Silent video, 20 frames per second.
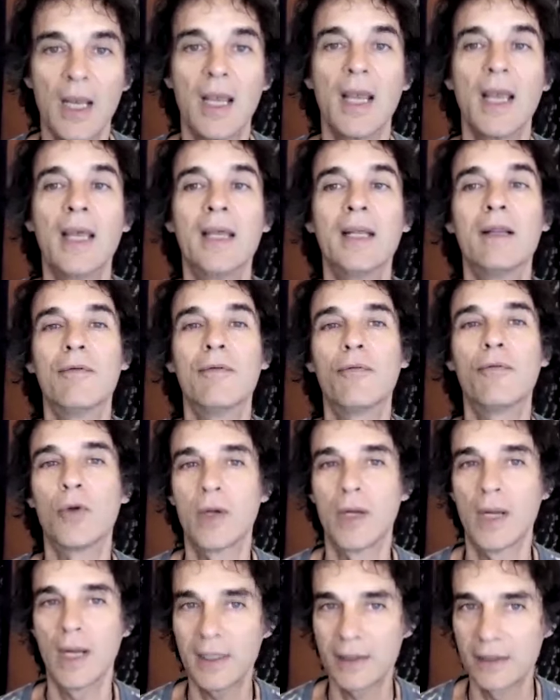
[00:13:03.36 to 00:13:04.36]
And if we're
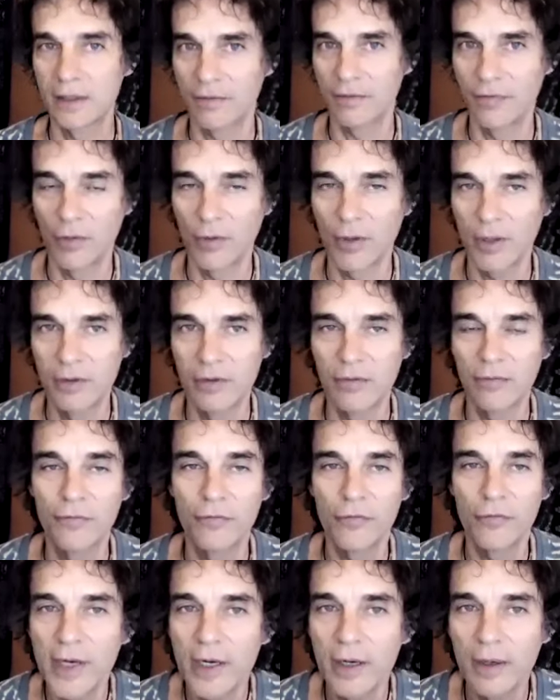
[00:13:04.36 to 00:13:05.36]
not devoted to
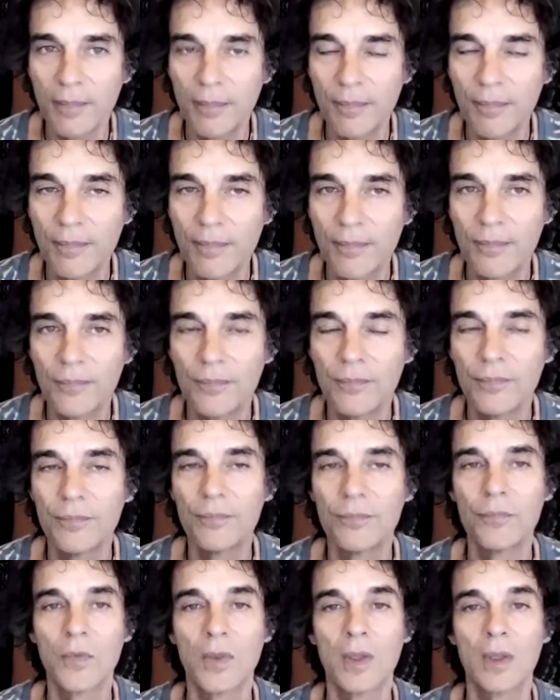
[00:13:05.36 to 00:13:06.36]
freedom,
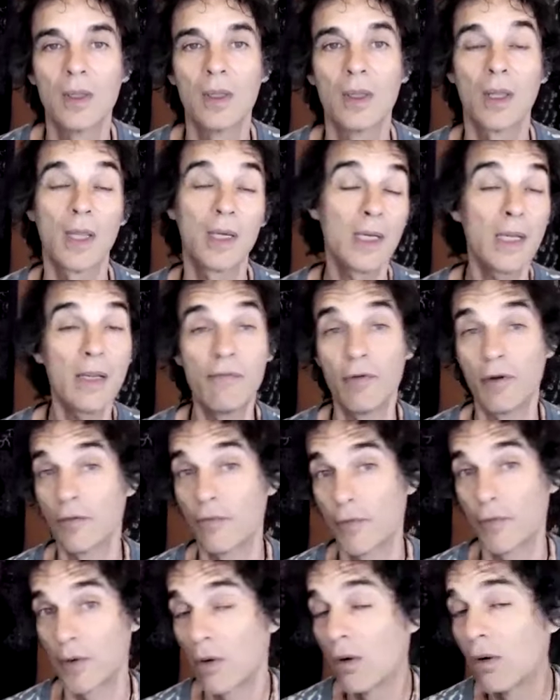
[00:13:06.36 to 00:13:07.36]
and even if
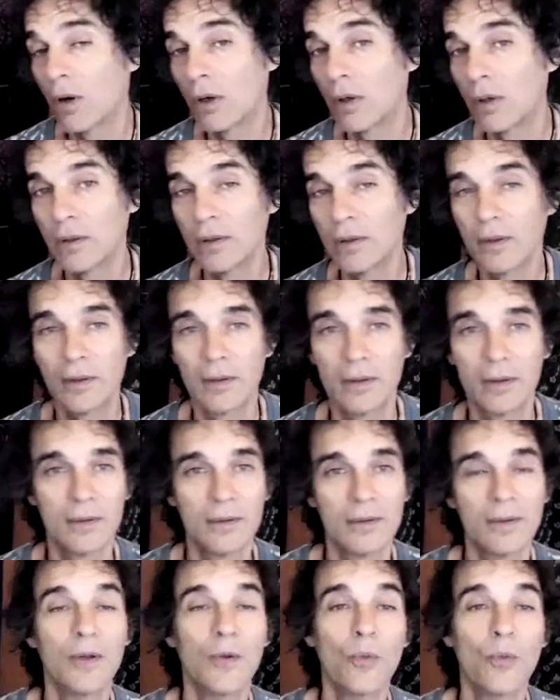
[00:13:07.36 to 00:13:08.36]
we are,
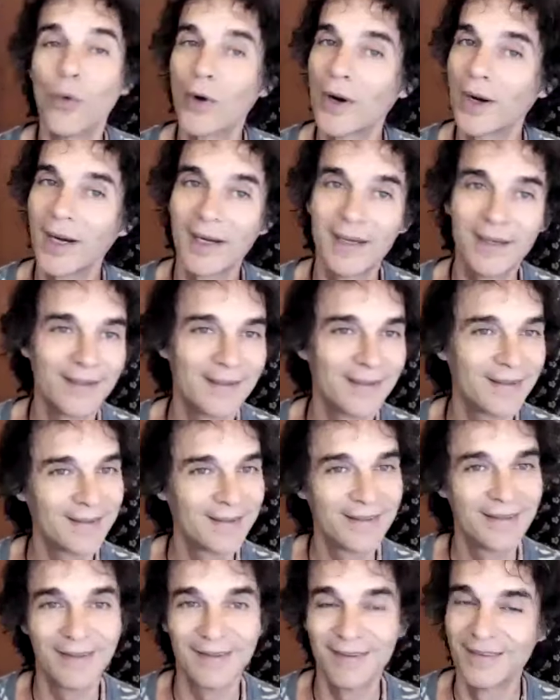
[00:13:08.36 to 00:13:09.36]
we're
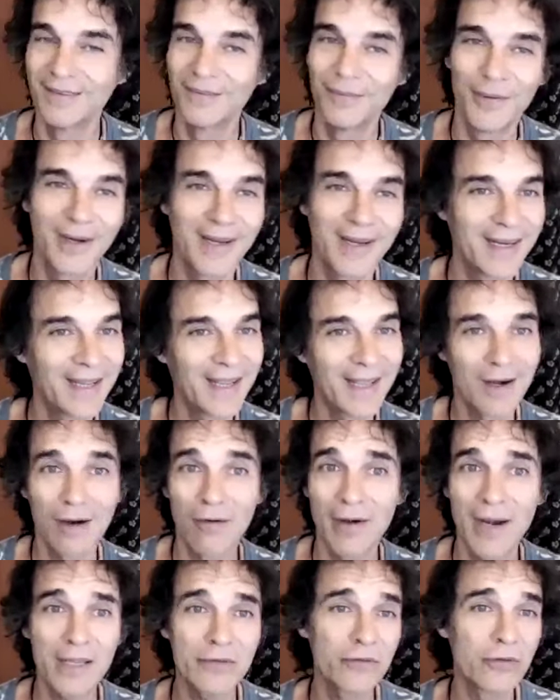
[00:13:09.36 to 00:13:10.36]
going to get
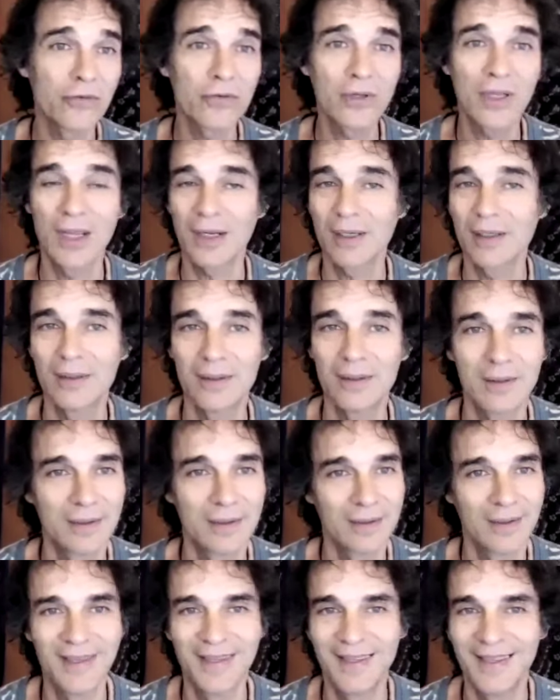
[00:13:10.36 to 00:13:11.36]
our asses kicked.
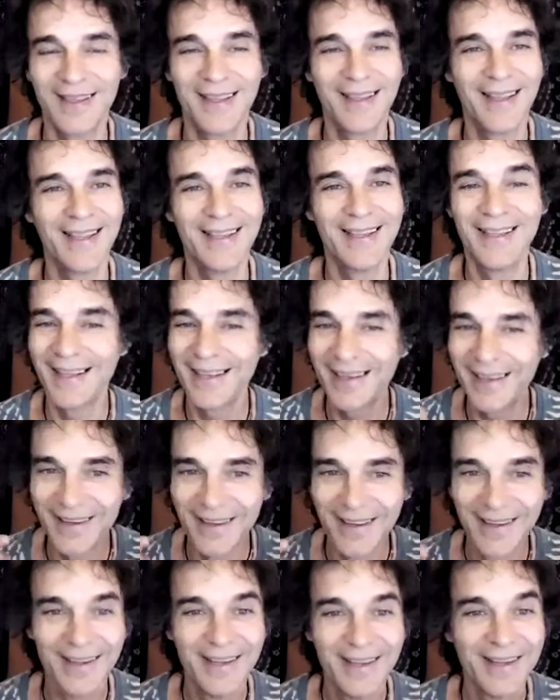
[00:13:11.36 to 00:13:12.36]
And then
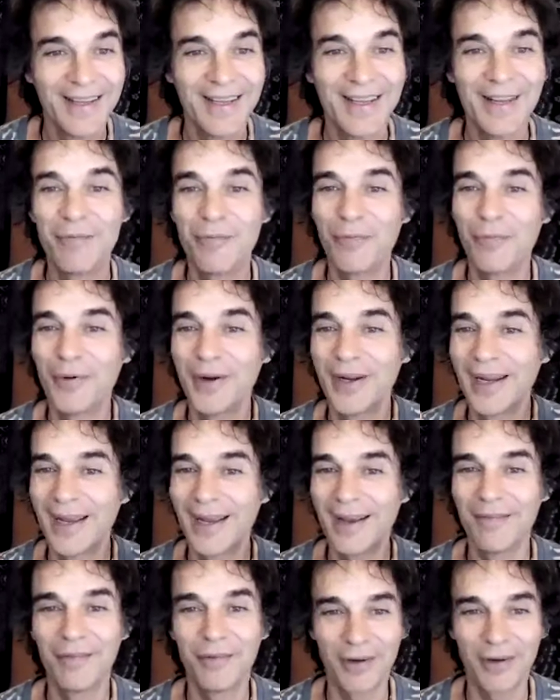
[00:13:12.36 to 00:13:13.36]
if we
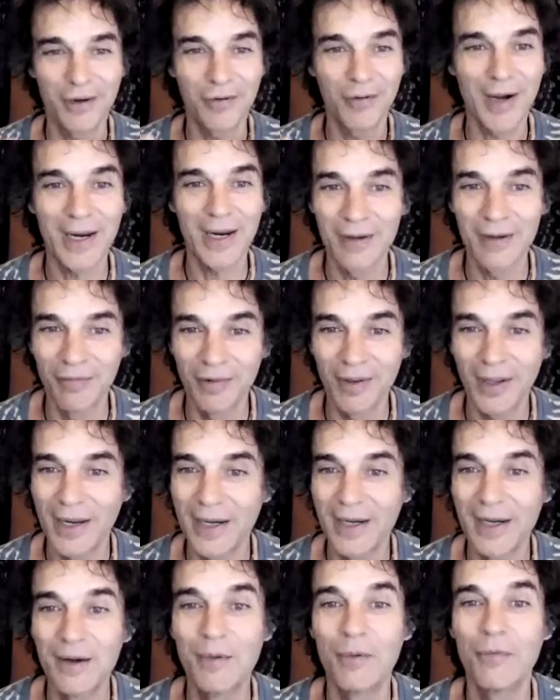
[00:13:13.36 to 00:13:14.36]
have a crack of
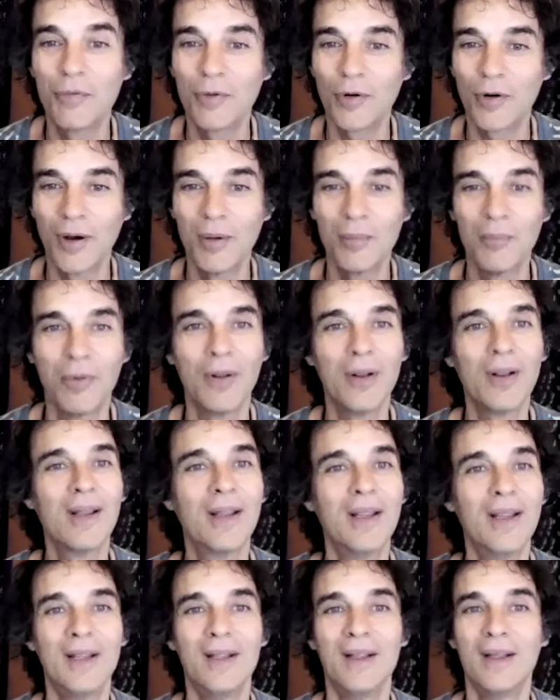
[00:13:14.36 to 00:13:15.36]
light and if we're humble,
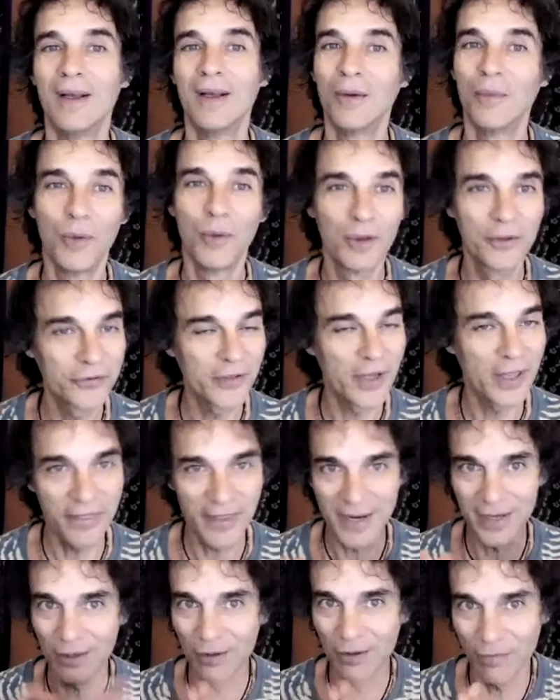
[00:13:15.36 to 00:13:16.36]
we'll say,
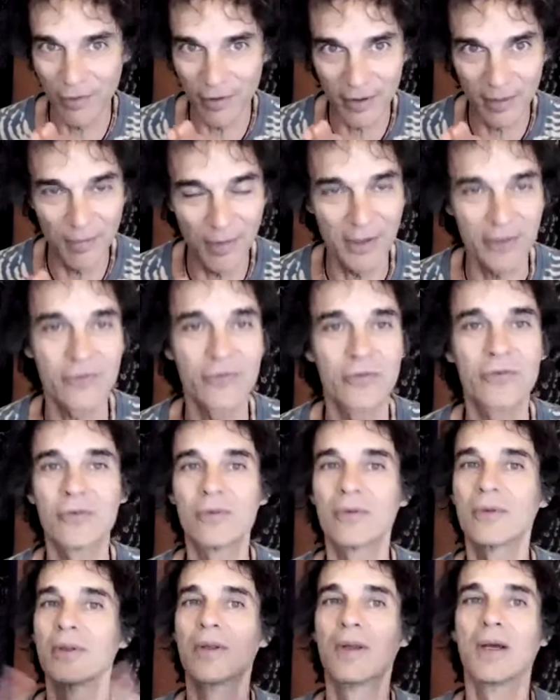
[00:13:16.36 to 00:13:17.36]
thank you very
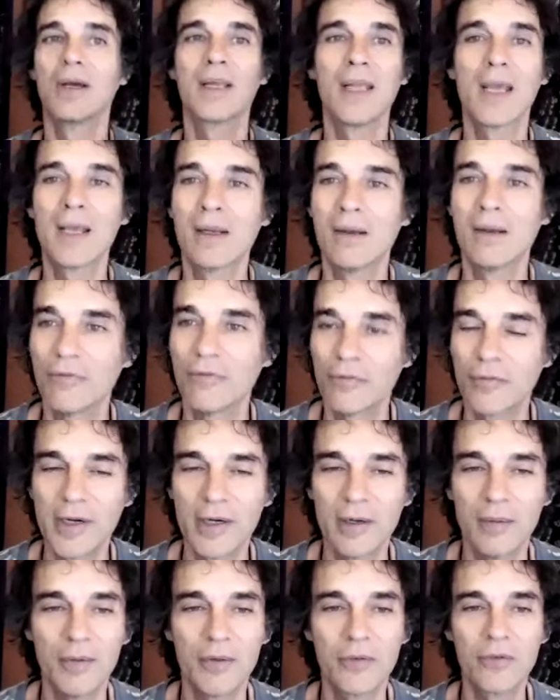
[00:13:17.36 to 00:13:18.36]
much. Again,
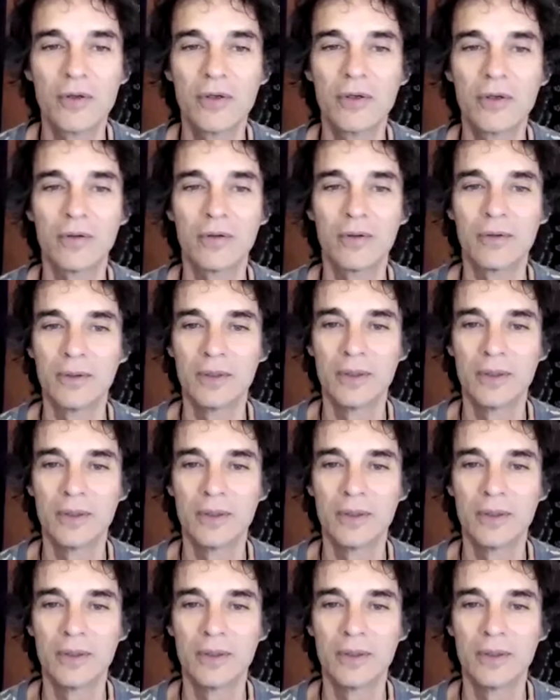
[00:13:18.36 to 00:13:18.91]
freedom is here.